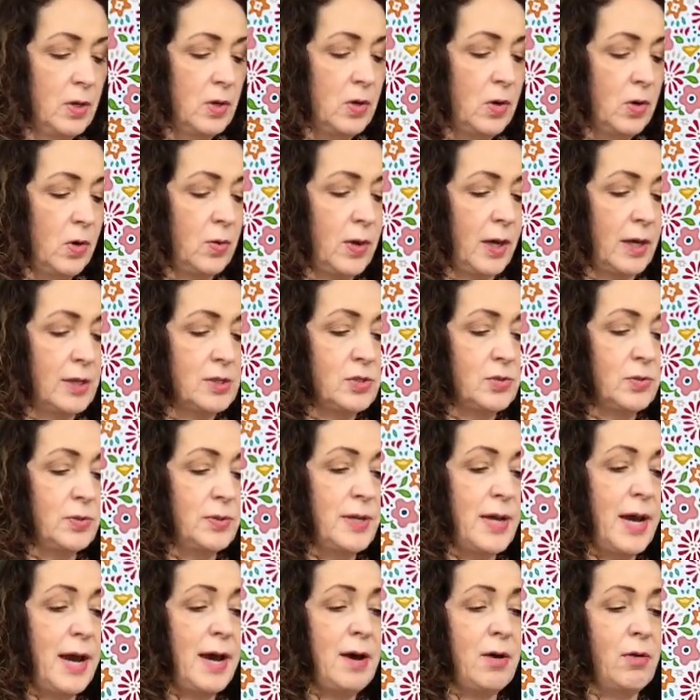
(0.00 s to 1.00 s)
Okay, so
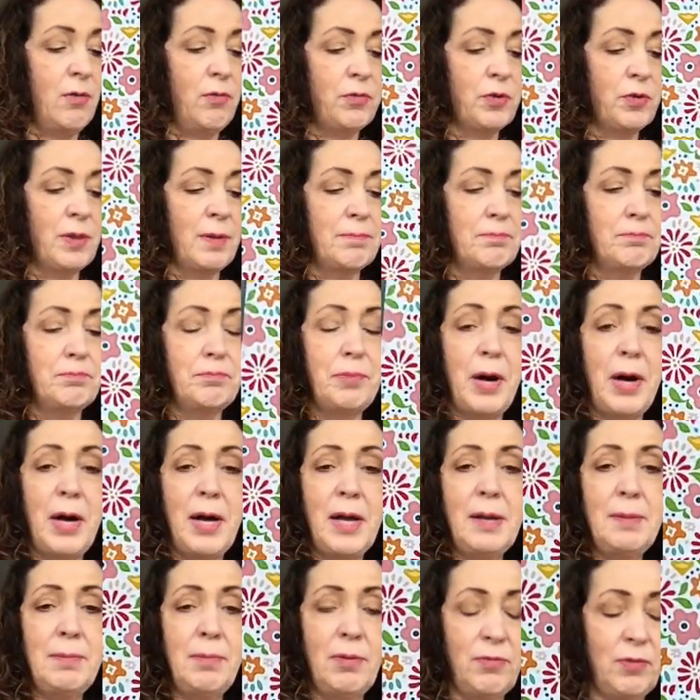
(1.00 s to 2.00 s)
now for the
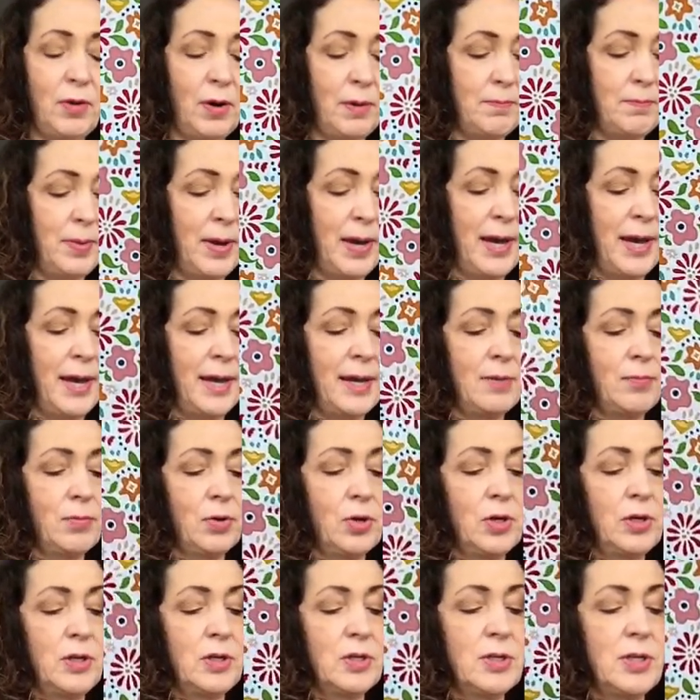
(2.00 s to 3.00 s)
bottom of our bag, we're
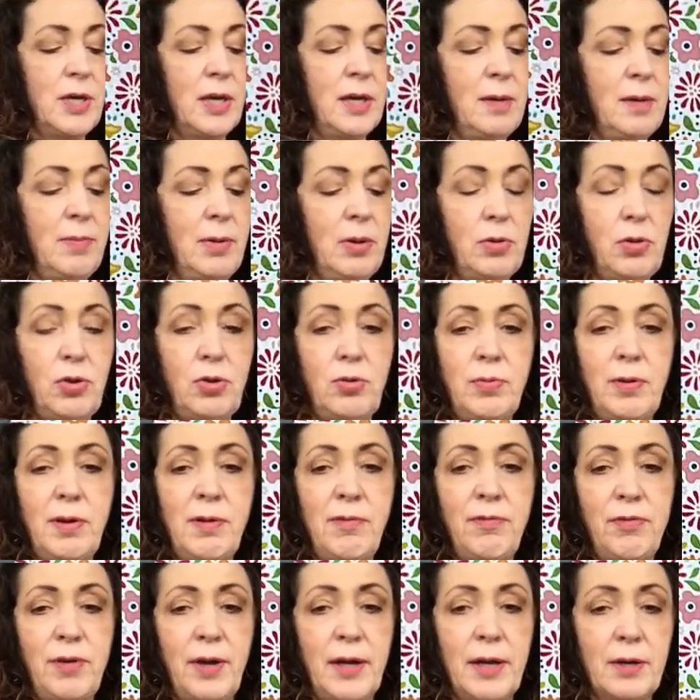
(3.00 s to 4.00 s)
going to take about 3
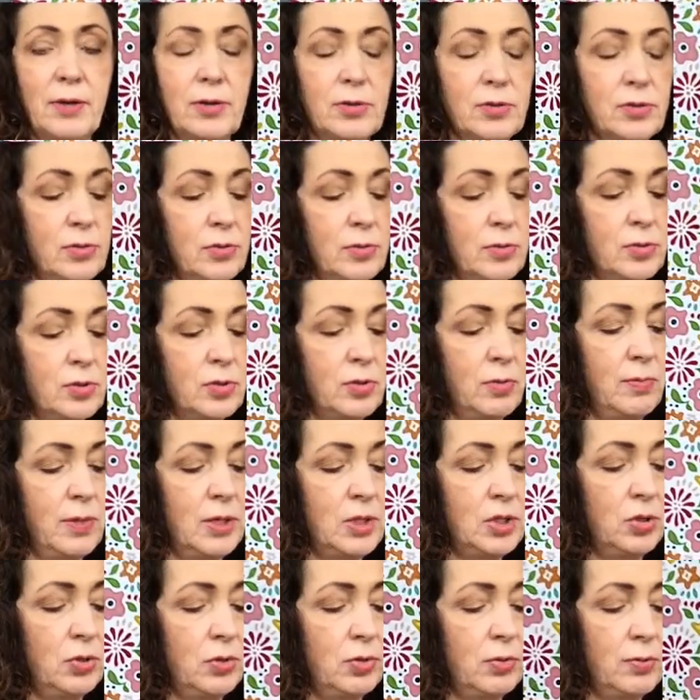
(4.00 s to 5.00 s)
fingers. So
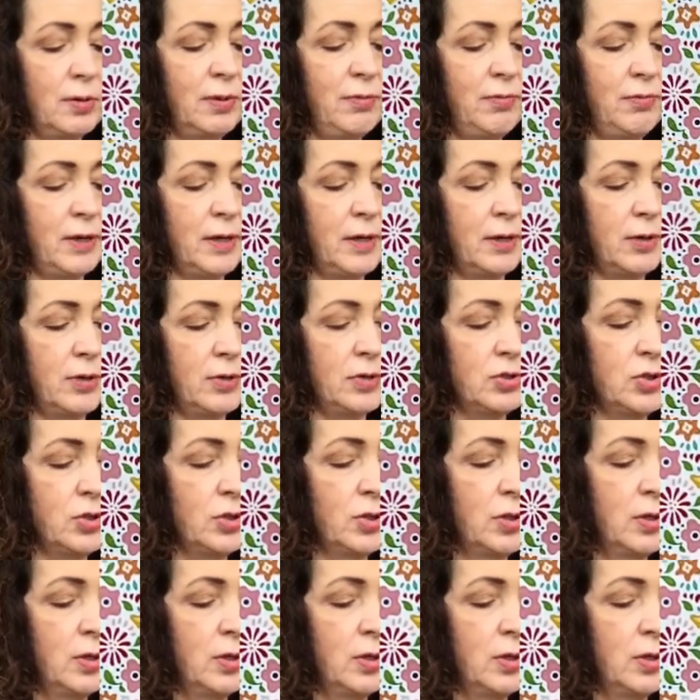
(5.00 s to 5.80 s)
measure 3 fingers